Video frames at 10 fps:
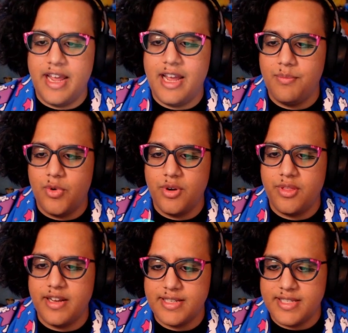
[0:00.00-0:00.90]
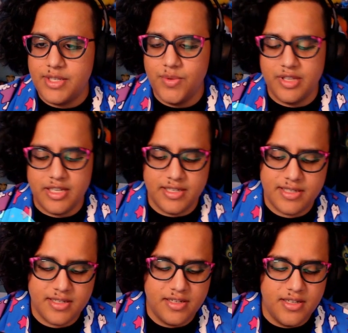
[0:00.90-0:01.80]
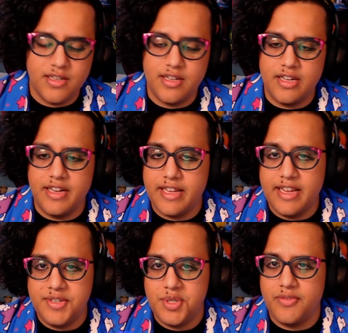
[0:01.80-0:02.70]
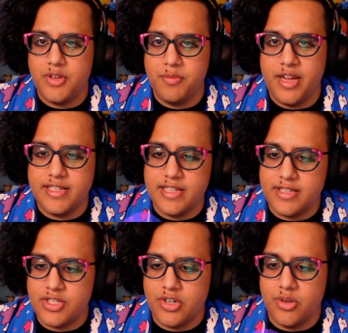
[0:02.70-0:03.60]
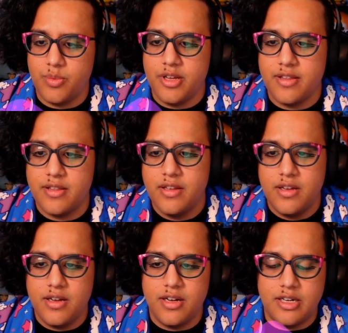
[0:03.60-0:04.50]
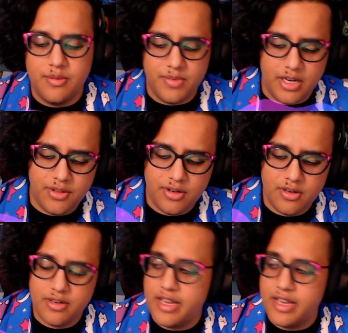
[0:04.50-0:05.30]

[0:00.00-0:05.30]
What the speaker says: add more things to this in case you have commands that start with other